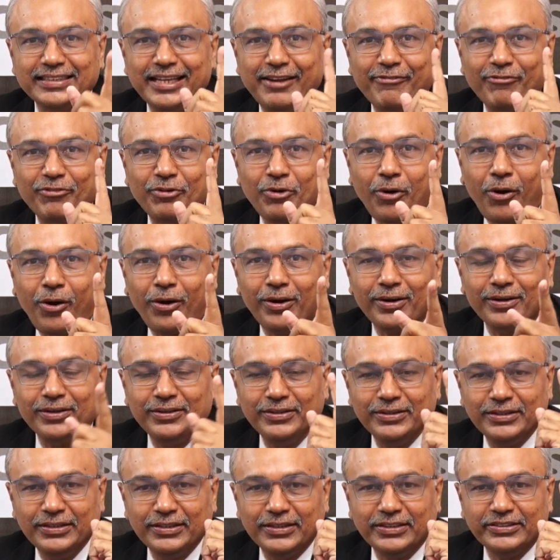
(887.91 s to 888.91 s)
If not,
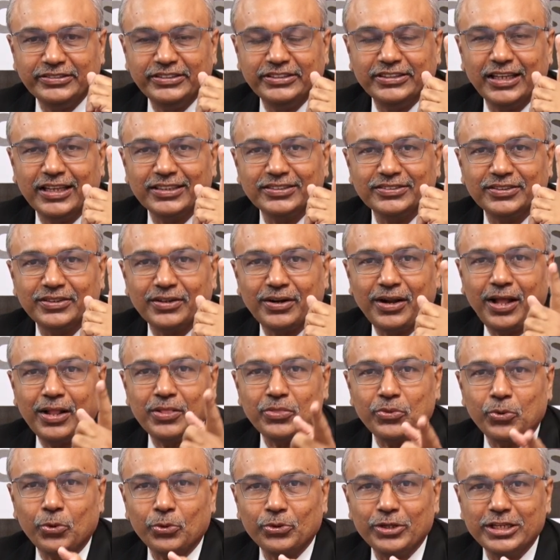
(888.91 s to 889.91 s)
just
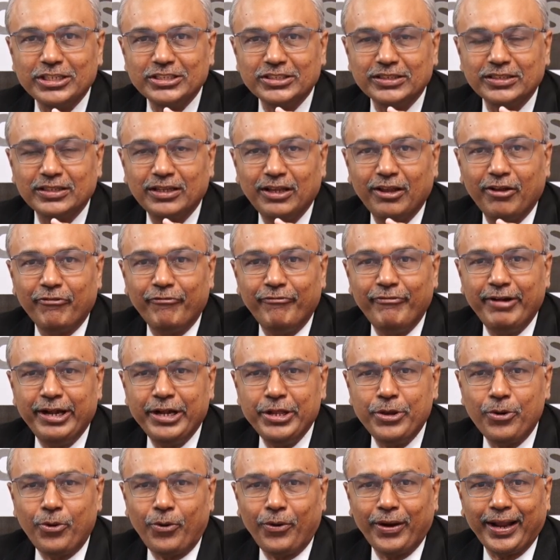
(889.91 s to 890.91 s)
run through this
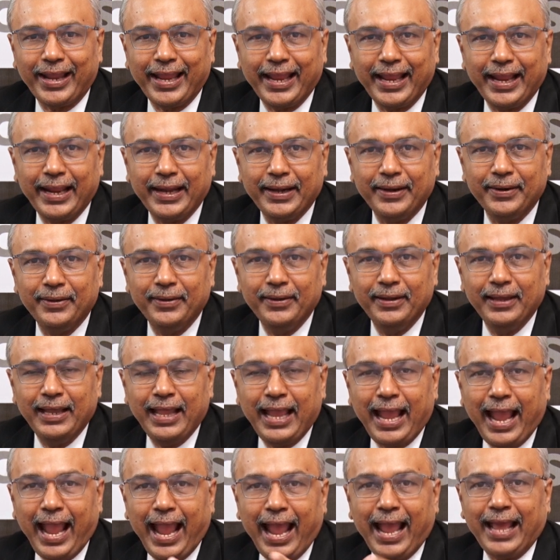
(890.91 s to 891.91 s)
video again
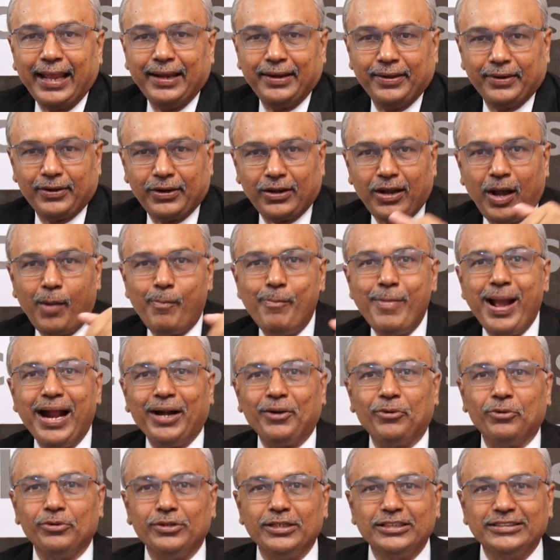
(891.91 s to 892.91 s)
and come
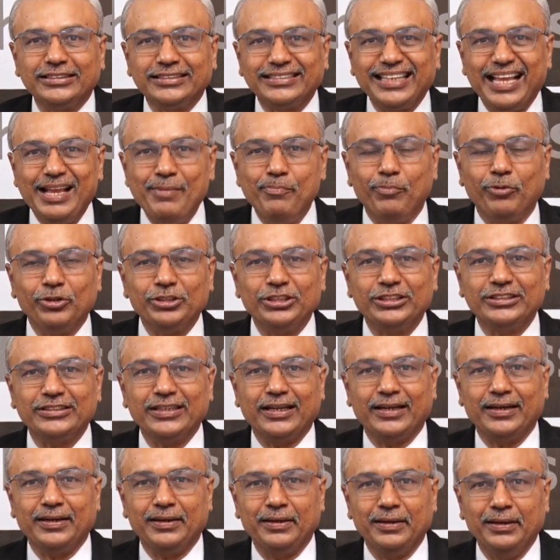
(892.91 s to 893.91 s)
back to this same
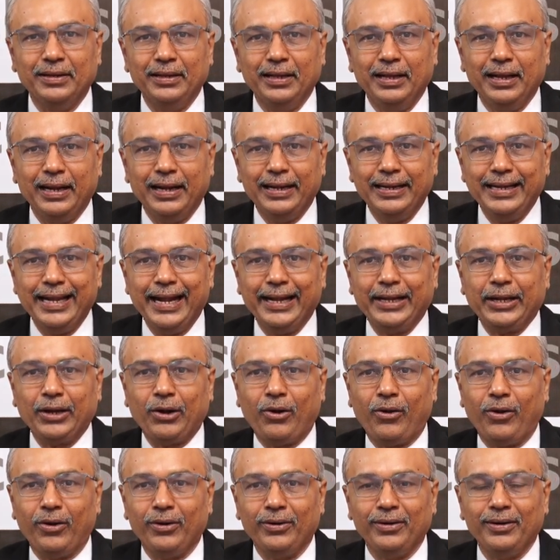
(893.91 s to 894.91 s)
position later
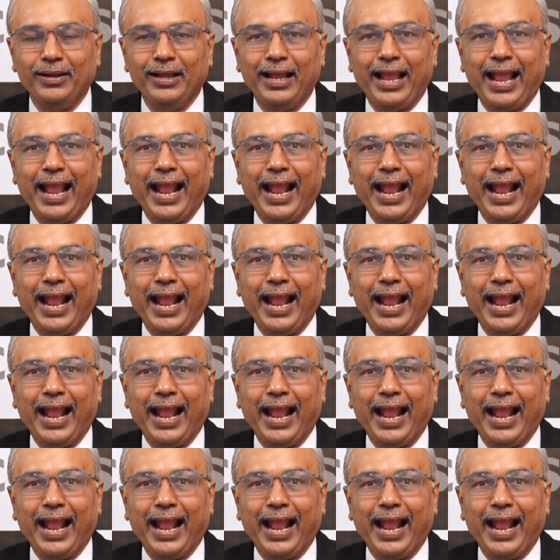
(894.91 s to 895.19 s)
on,